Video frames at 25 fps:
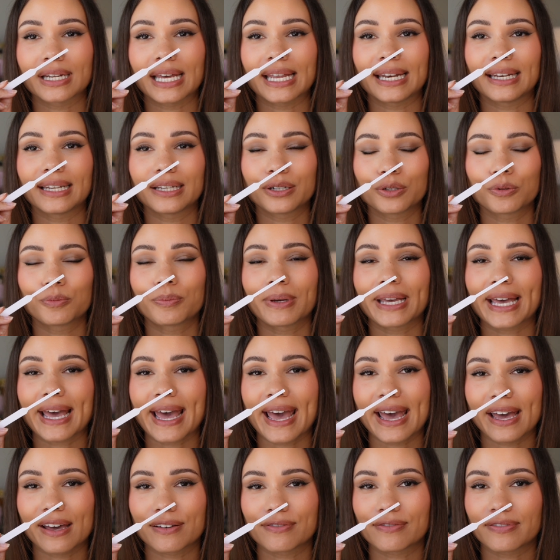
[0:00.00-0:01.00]
a little bit
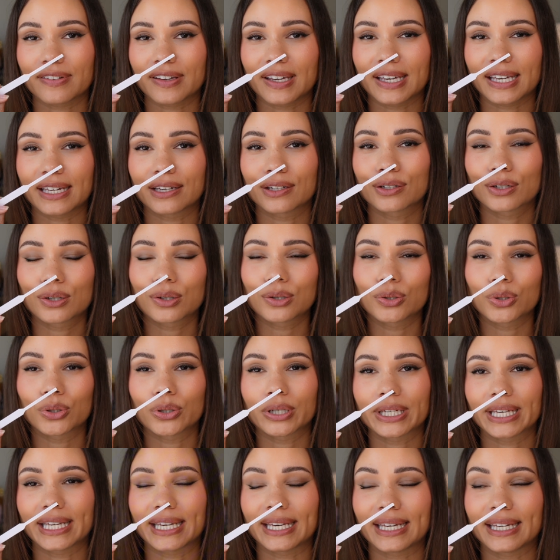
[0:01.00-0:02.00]
heavy and
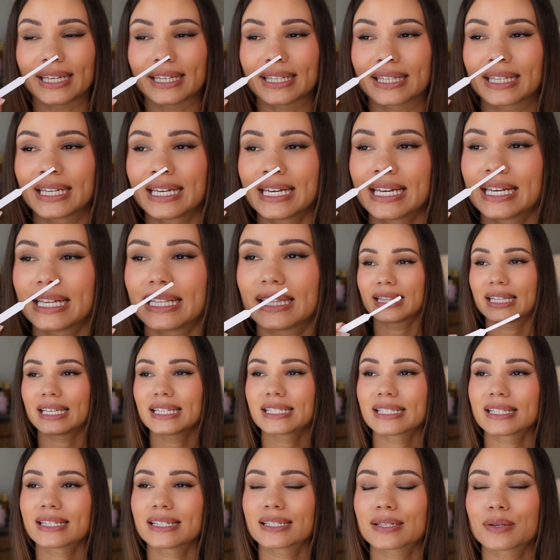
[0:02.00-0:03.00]
cloying,
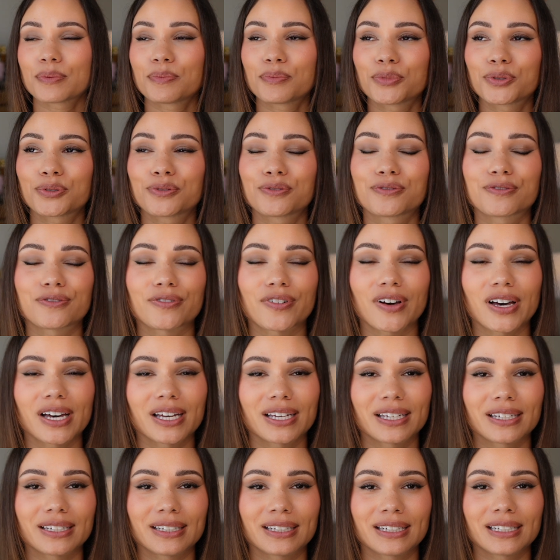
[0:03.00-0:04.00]
this is a more
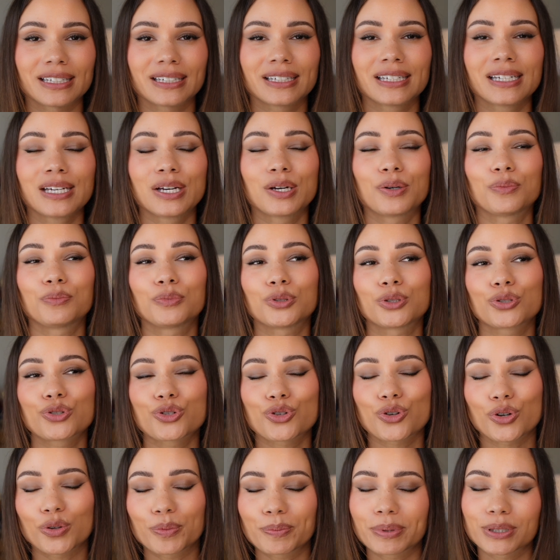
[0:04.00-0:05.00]
fun, more
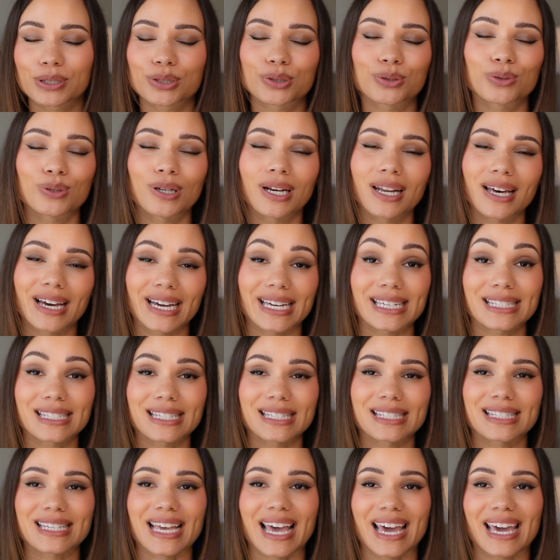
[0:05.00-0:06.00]
tropical,
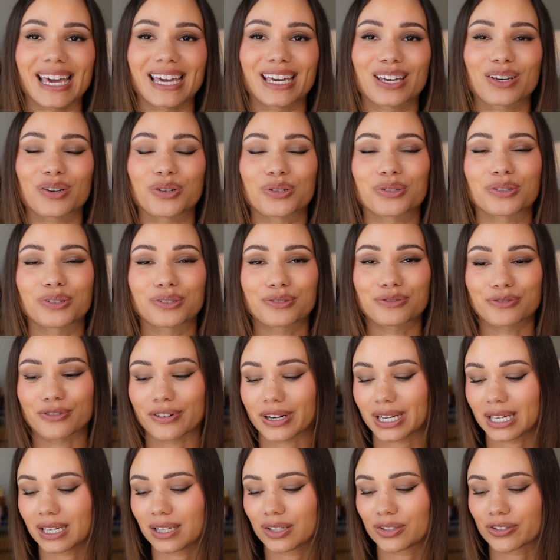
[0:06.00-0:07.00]
lighter take on the
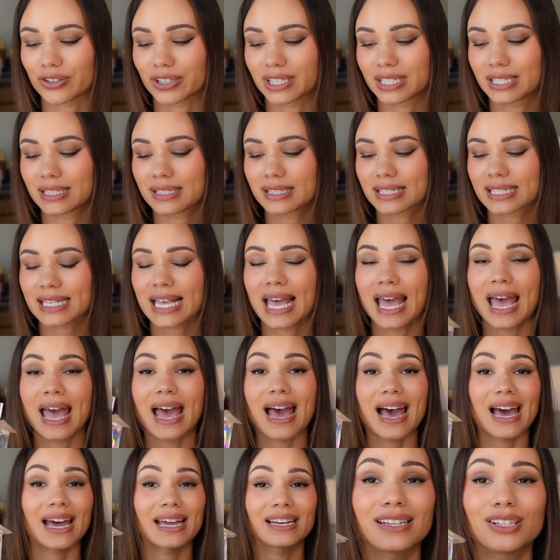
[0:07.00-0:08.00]
fragrance.
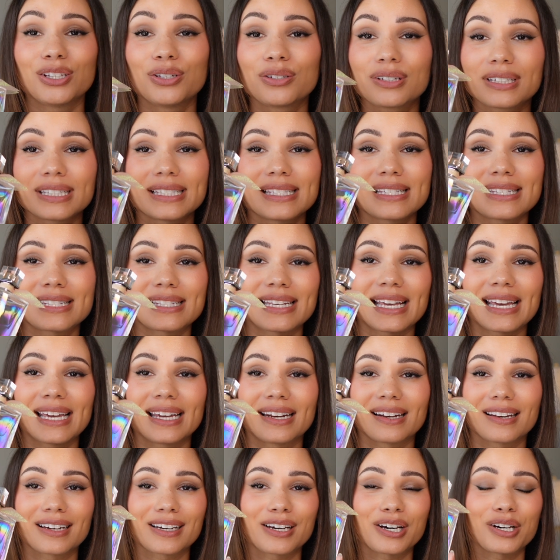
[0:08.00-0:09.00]
And you can see,
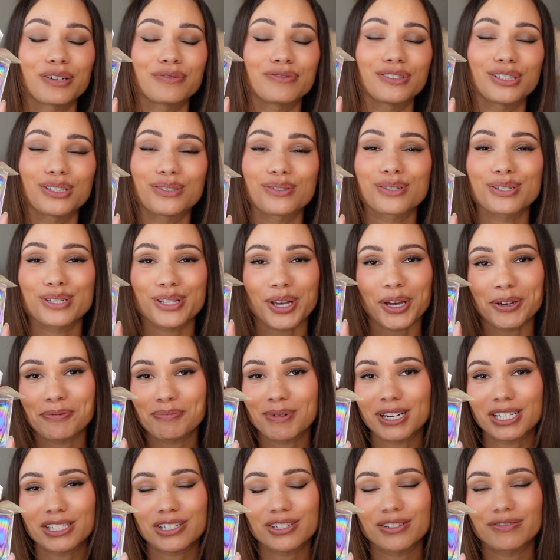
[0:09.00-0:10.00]
like, I've used so
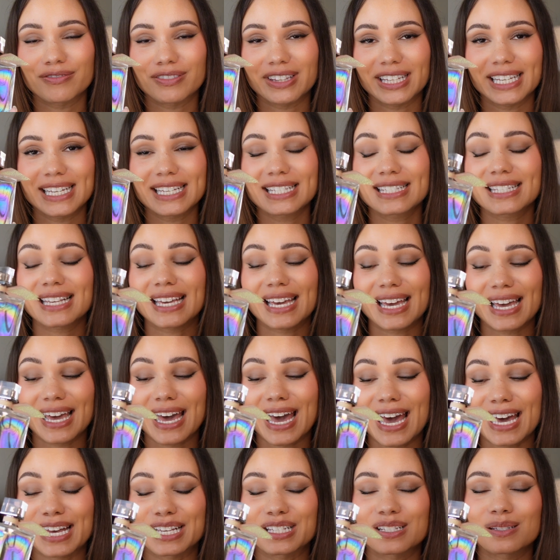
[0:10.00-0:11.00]
much of this, it
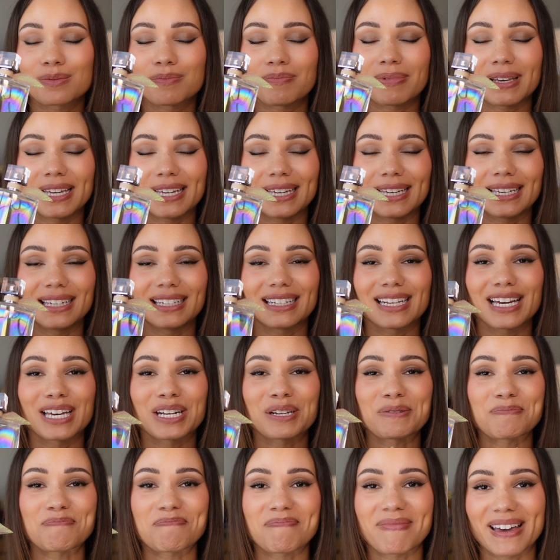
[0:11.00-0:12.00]
has been
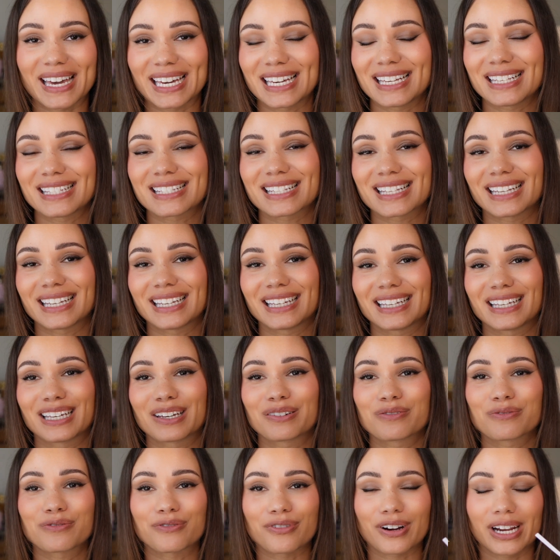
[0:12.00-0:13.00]
an amazing
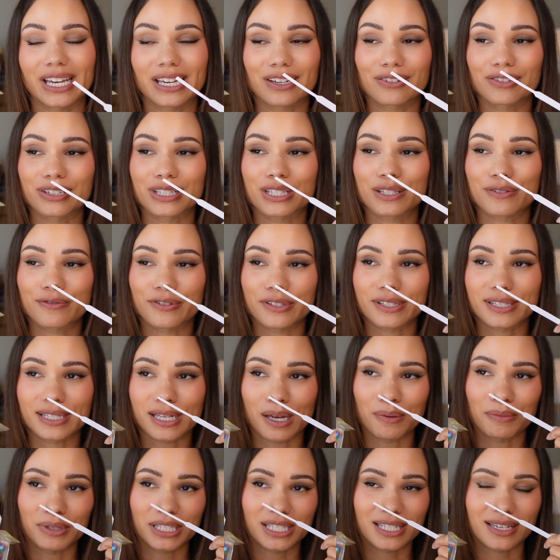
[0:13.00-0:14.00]
fragrance for
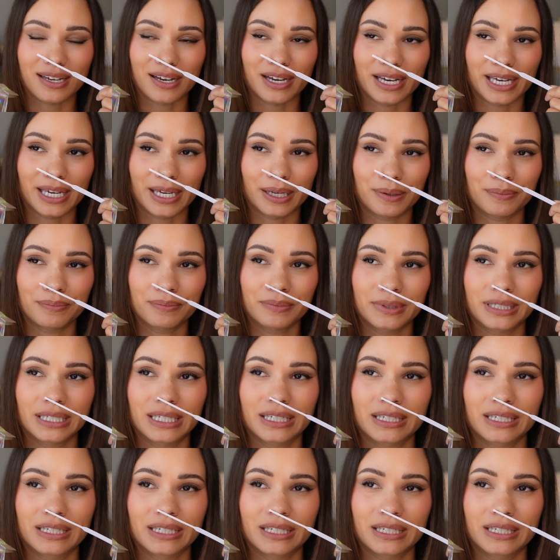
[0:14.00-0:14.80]
summertime.